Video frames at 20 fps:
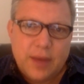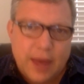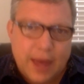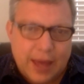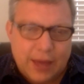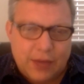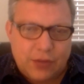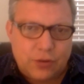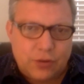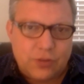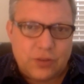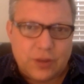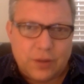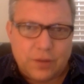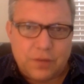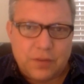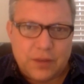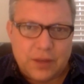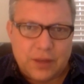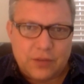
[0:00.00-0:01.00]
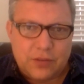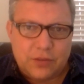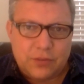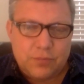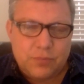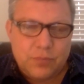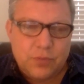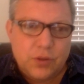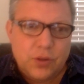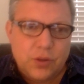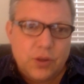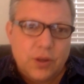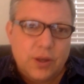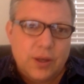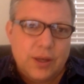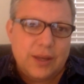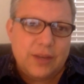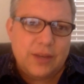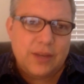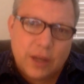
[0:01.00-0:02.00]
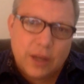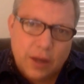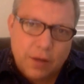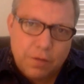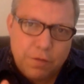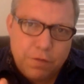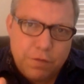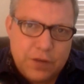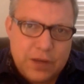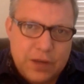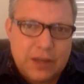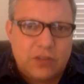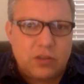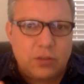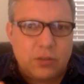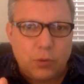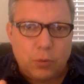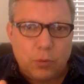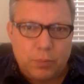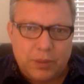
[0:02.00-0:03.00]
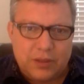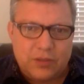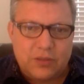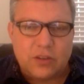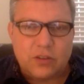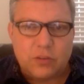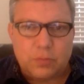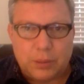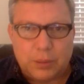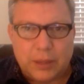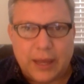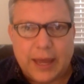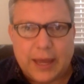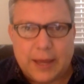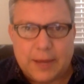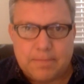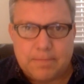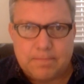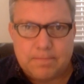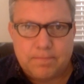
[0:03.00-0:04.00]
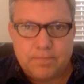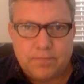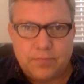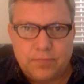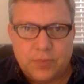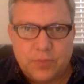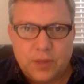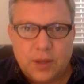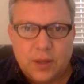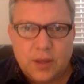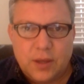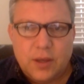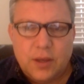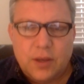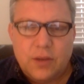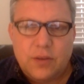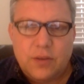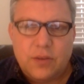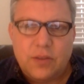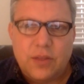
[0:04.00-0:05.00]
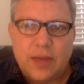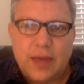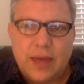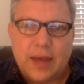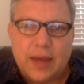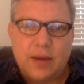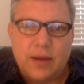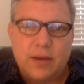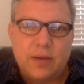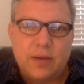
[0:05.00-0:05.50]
Ask yourself this. Is it a feasible business plan that